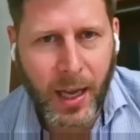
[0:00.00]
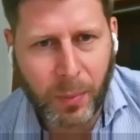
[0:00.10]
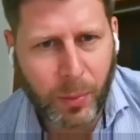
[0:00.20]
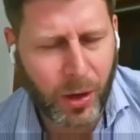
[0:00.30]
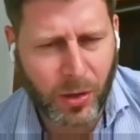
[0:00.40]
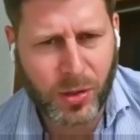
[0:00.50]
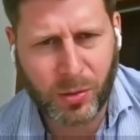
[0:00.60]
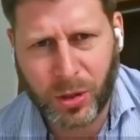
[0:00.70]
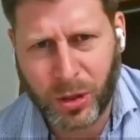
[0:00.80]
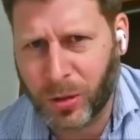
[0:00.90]
We
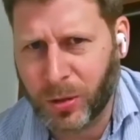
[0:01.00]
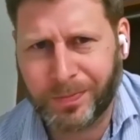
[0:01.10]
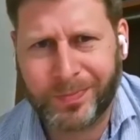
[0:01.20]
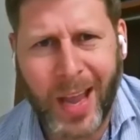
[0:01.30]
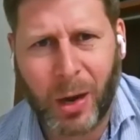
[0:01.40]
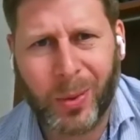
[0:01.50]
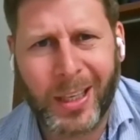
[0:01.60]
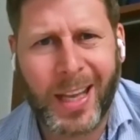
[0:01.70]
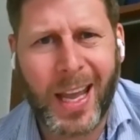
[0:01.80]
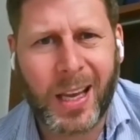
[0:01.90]
also do
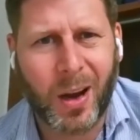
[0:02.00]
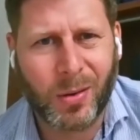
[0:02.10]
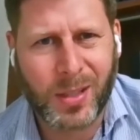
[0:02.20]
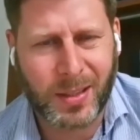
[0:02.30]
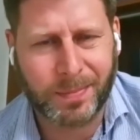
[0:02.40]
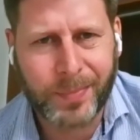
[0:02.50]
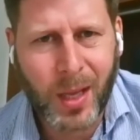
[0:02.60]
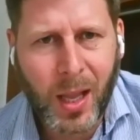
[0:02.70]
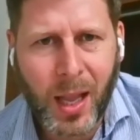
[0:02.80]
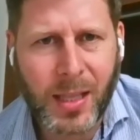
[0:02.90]
equity takeouts and
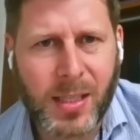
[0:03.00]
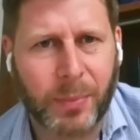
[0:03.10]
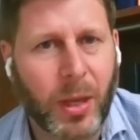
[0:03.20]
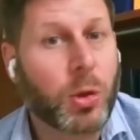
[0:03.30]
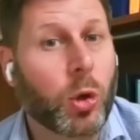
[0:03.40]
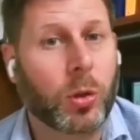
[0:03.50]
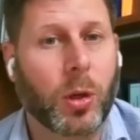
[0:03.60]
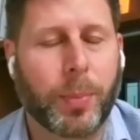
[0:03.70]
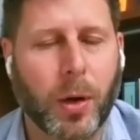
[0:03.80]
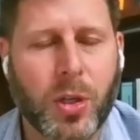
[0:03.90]
sometimes
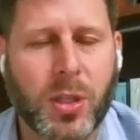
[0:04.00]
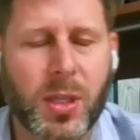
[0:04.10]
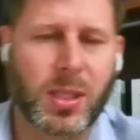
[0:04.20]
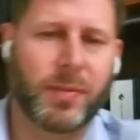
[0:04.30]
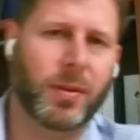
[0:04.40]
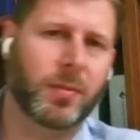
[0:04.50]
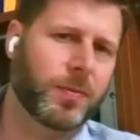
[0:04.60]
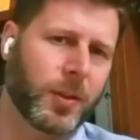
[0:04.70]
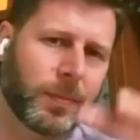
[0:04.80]
short-term purchases, even for